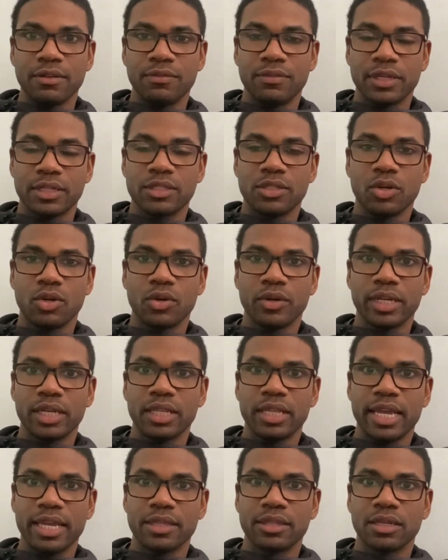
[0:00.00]

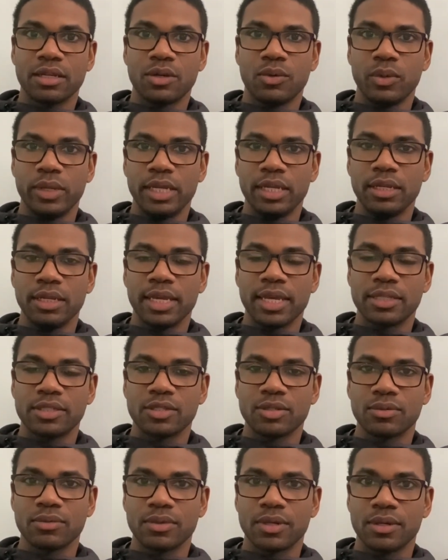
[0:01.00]
Victoria, like the queen,
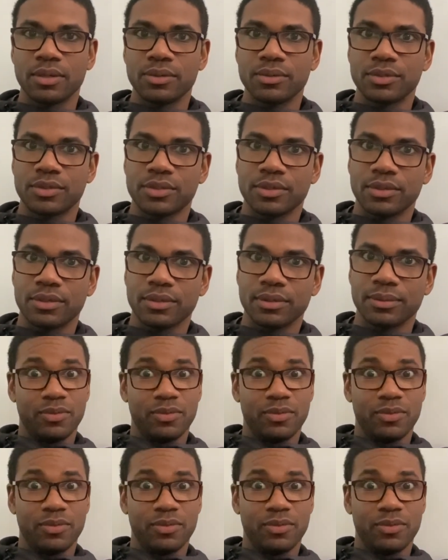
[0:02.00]
gets a rose.